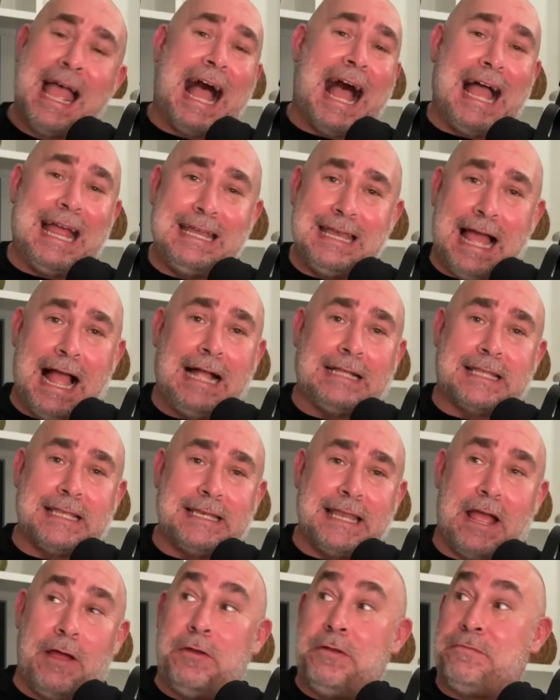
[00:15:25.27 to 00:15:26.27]
I knocked
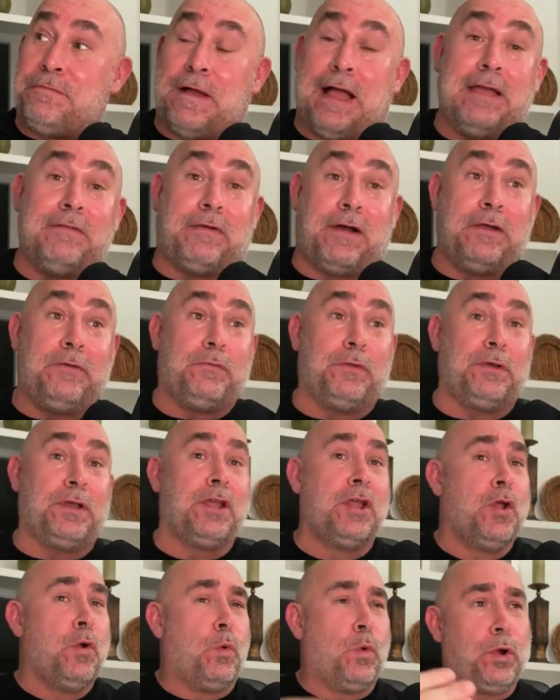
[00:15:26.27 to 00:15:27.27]
it down to
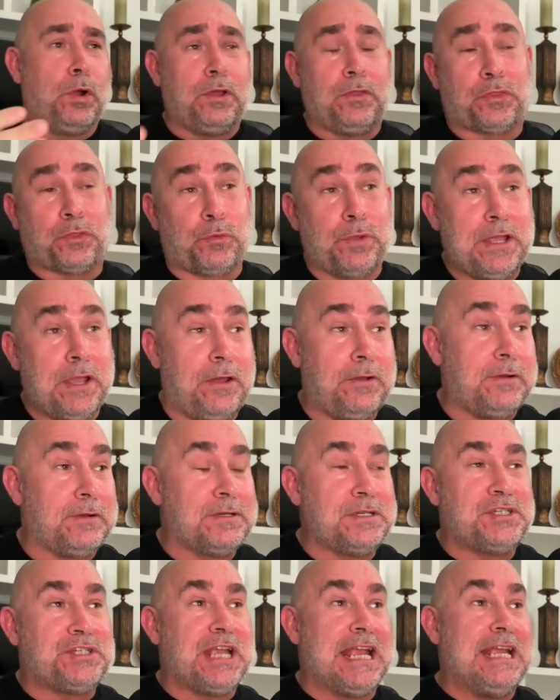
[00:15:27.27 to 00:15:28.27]
500. We're at
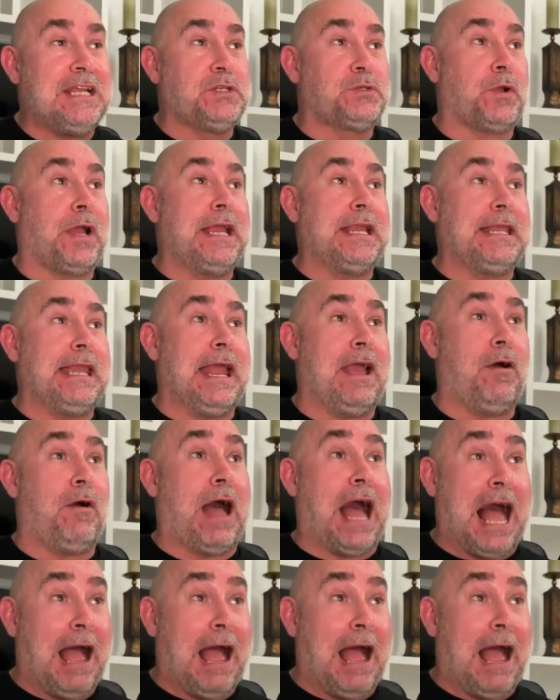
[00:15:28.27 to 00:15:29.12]
300 and change right now.